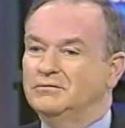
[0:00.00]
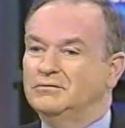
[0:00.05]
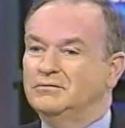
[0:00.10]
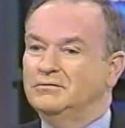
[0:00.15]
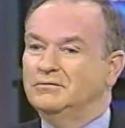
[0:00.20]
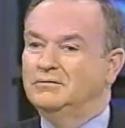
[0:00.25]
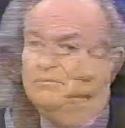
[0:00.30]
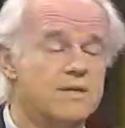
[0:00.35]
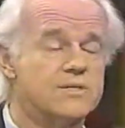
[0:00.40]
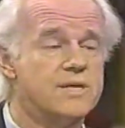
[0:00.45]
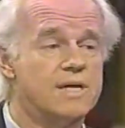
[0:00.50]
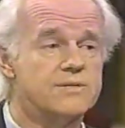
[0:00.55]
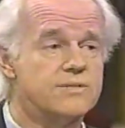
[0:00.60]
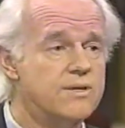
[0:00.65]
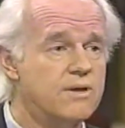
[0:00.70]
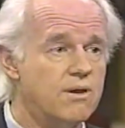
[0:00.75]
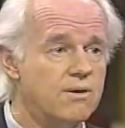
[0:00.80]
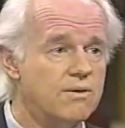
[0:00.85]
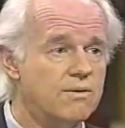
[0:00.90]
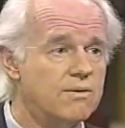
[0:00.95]
Apologize?
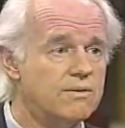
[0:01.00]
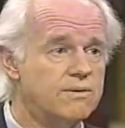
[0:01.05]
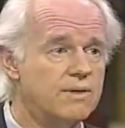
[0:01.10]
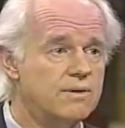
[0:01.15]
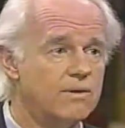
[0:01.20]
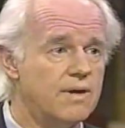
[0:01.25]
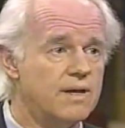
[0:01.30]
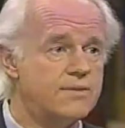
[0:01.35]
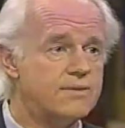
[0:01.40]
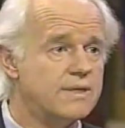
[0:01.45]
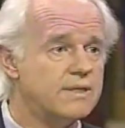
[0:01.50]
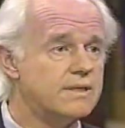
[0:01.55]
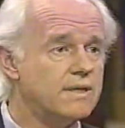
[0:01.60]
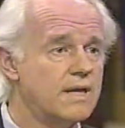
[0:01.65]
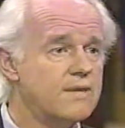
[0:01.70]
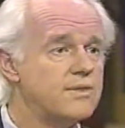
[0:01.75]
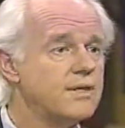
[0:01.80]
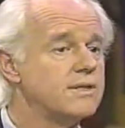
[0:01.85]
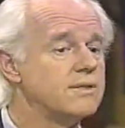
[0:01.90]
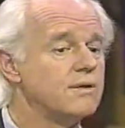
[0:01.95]
No. I think
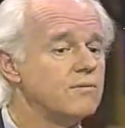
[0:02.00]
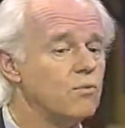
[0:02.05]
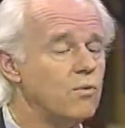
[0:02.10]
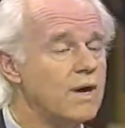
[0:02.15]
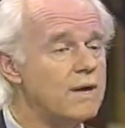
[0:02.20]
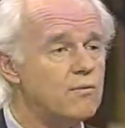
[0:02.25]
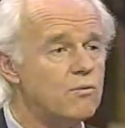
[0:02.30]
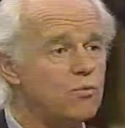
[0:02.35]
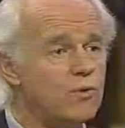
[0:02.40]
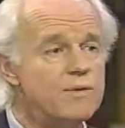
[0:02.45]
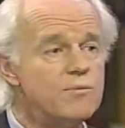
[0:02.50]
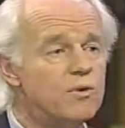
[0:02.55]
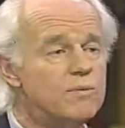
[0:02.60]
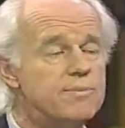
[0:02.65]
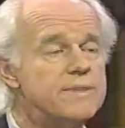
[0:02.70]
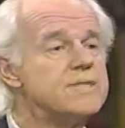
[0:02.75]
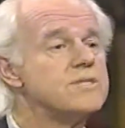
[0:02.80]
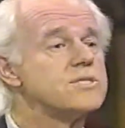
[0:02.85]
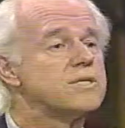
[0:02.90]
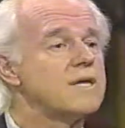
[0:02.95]
that what we will
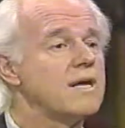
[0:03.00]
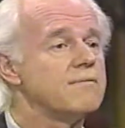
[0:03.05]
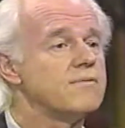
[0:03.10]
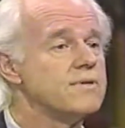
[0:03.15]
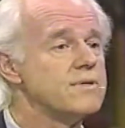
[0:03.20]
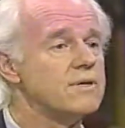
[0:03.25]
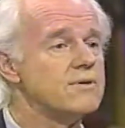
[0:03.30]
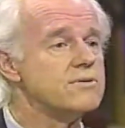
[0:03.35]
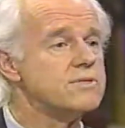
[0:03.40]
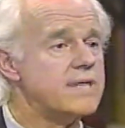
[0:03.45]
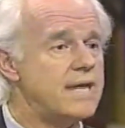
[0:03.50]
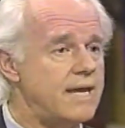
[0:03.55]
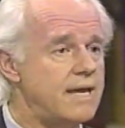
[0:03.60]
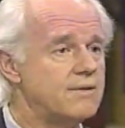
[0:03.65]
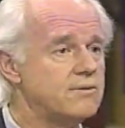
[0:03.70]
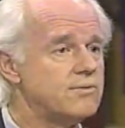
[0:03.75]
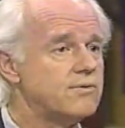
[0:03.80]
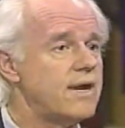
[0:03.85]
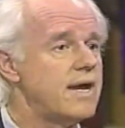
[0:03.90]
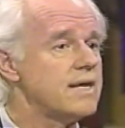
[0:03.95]
discover those
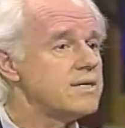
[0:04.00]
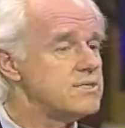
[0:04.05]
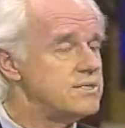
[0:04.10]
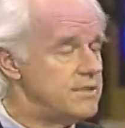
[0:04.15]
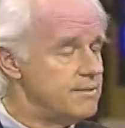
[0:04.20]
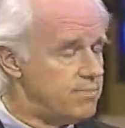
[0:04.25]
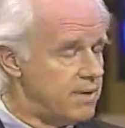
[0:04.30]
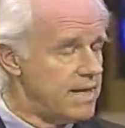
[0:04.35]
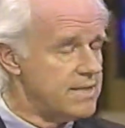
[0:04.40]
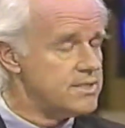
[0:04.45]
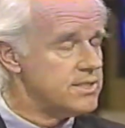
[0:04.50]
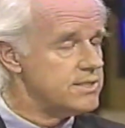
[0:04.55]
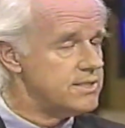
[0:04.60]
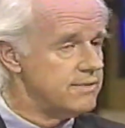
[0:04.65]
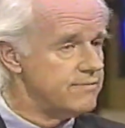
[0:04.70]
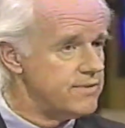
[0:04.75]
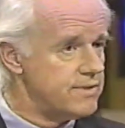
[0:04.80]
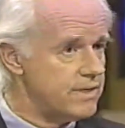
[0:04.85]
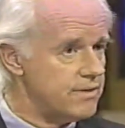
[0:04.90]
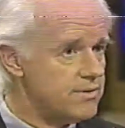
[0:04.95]
anthrax
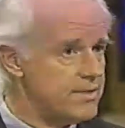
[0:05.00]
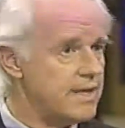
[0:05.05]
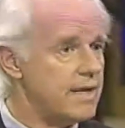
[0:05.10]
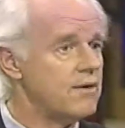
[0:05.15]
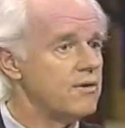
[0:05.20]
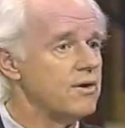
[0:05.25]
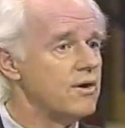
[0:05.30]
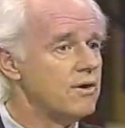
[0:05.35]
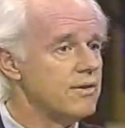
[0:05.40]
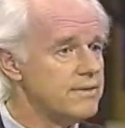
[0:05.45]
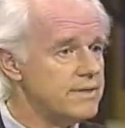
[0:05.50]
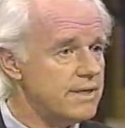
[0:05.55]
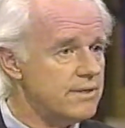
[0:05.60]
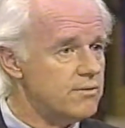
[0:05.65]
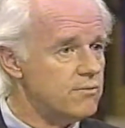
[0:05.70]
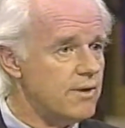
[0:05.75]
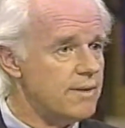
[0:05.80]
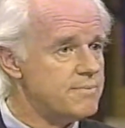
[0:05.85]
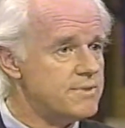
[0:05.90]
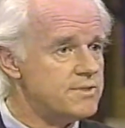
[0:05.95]
deposits, if they are there, and all the
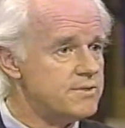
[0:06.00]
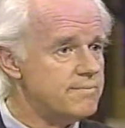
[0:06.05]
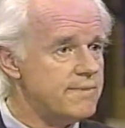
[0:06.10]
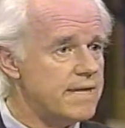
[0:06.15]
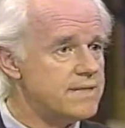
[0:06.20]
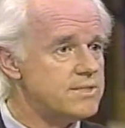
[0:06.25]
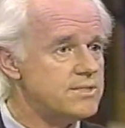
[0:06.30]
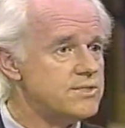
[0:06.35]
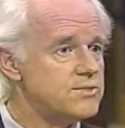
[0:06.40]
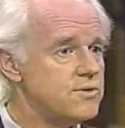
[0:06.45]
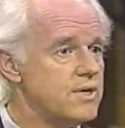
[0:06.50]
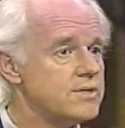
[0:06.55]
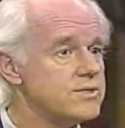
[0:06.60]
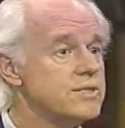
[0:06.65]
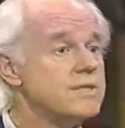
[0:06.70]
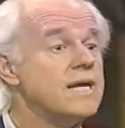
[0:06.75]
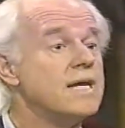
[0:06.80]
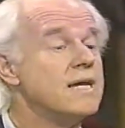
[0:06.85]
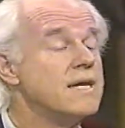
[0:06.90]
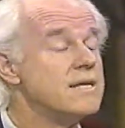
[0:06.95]
other weapons of mass
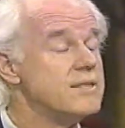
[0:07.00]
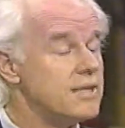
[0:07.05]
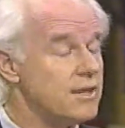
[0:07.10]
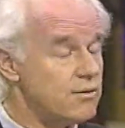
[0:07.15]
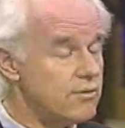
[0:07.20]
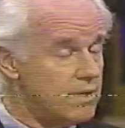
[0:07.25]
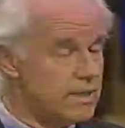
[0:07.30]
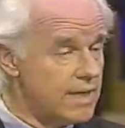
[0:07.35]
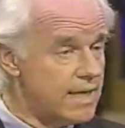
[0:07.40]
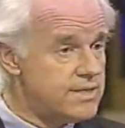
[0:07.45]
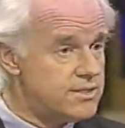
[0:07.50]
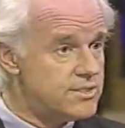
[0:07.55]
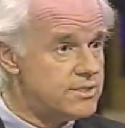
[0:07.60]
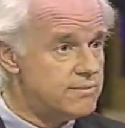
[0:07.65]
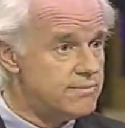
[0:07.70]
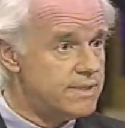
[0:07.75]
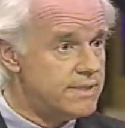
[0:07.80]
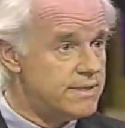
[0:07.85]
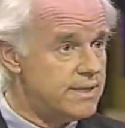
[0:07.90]
destruction that are alleged to be